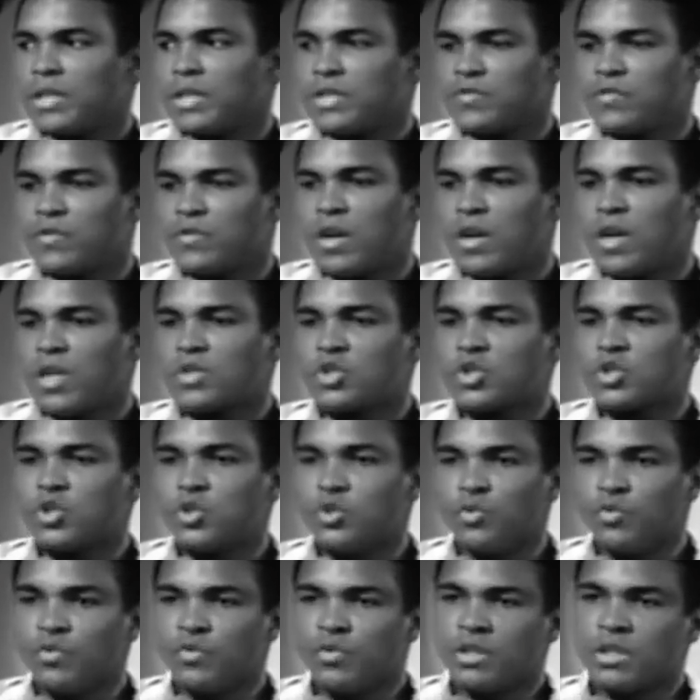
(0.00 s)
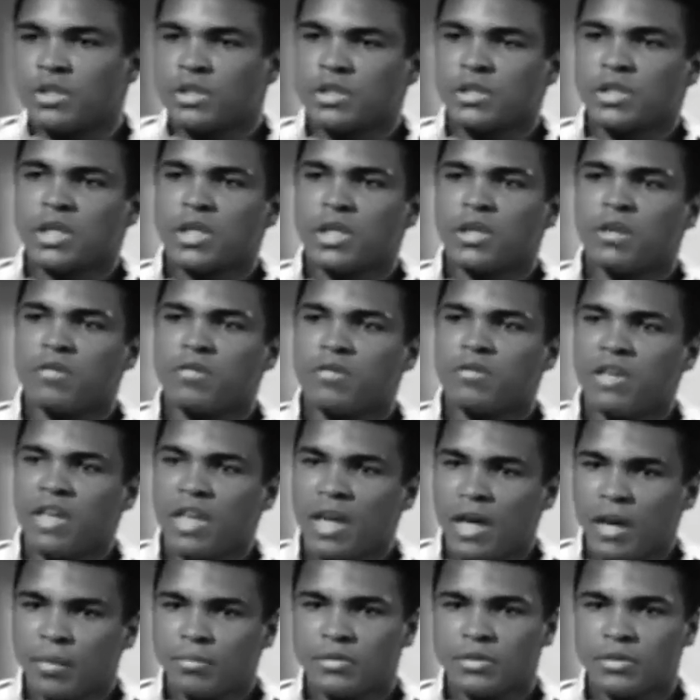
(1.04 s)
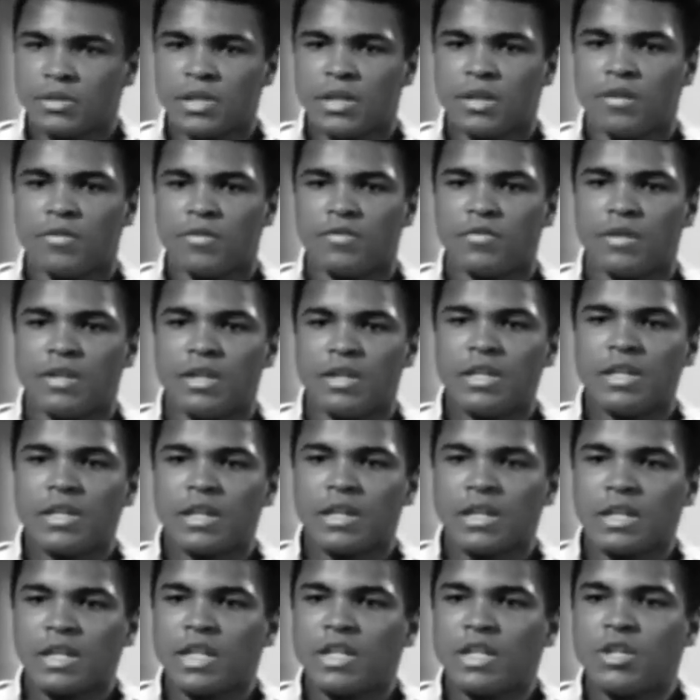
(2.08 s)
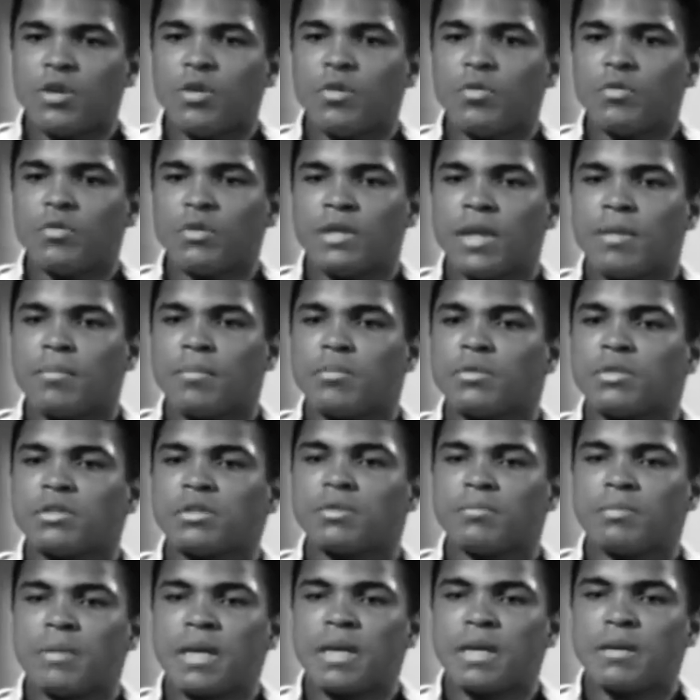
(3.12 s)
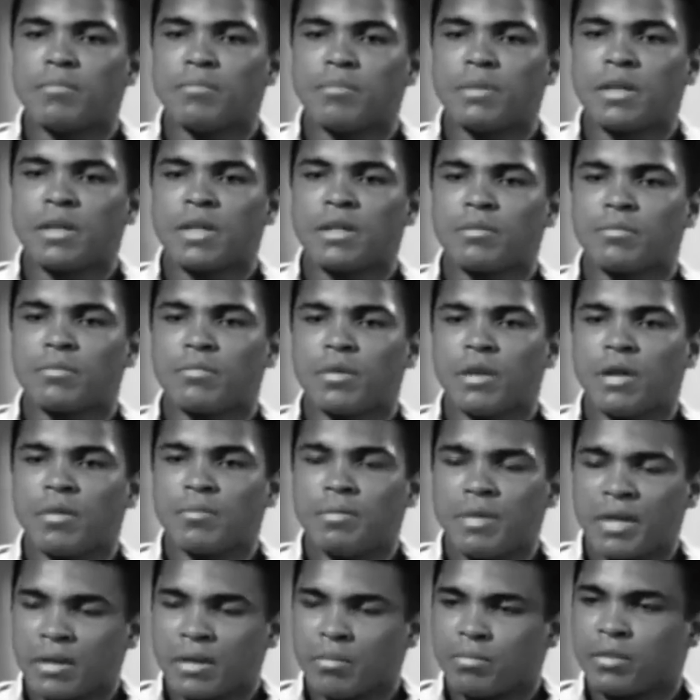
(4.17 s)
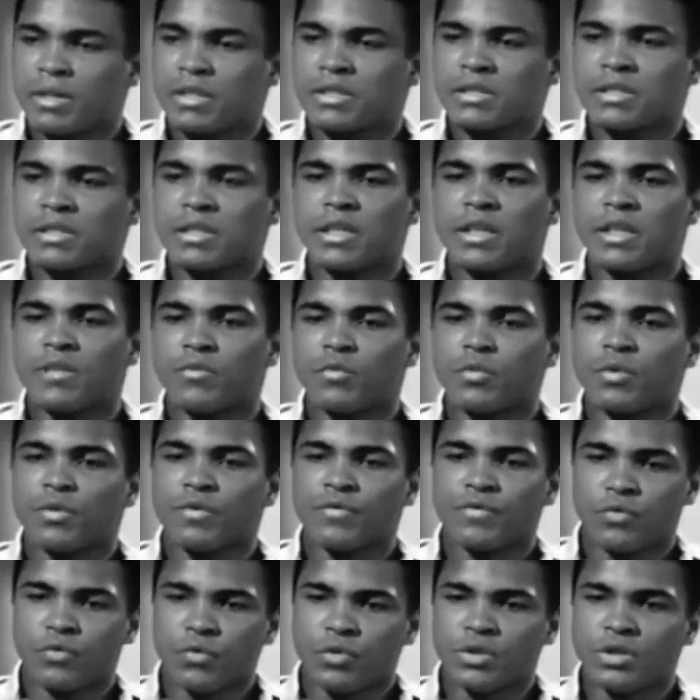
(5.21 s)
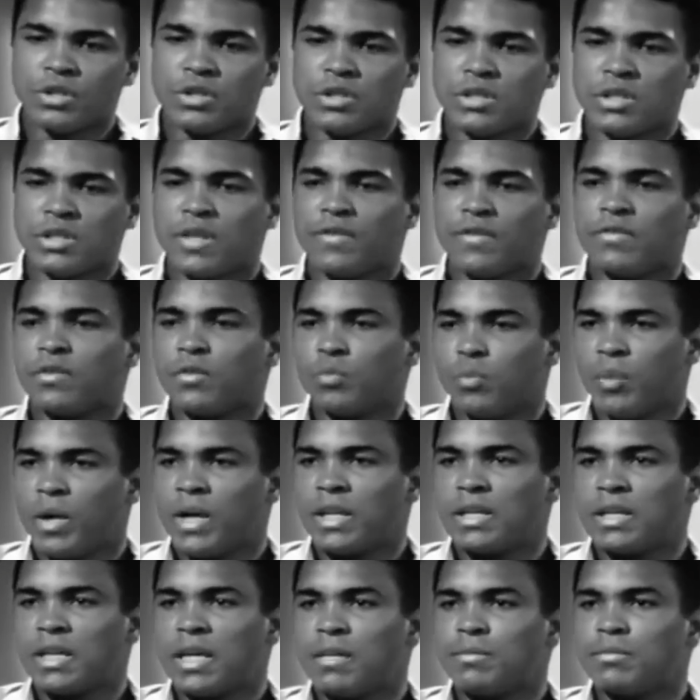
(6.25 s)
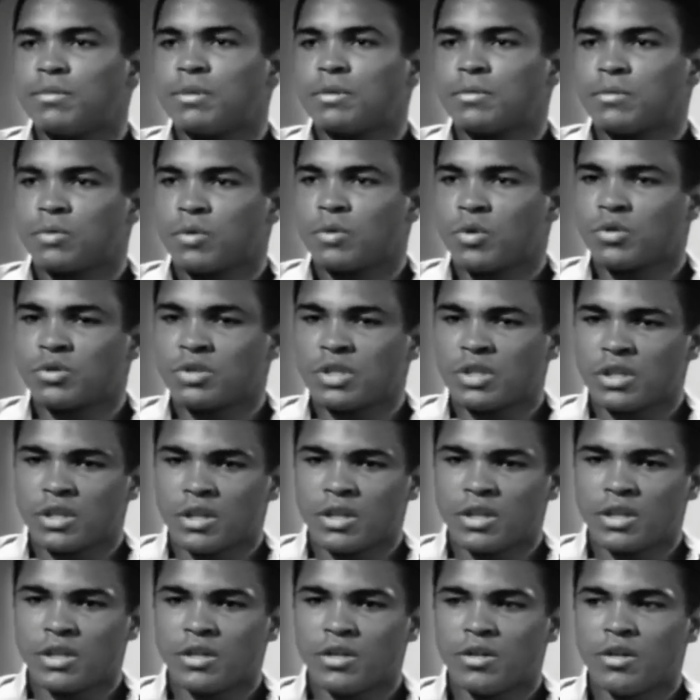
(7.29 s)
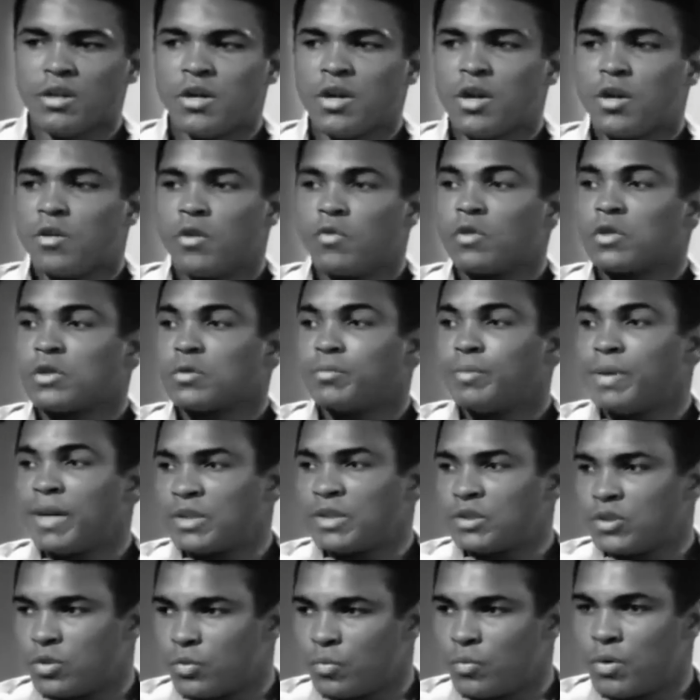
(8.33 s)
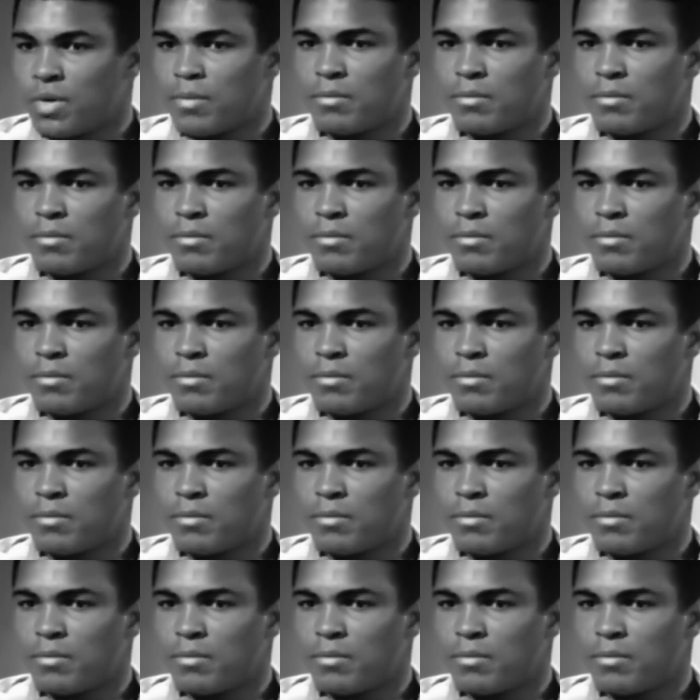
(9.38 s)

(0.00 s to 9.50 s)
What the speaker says: as far as do for yourself, help self, clean your own neighborhoods and make them a better place to live, and quit forcing yourself in the white neighborhoods because they're cleaner. Respect your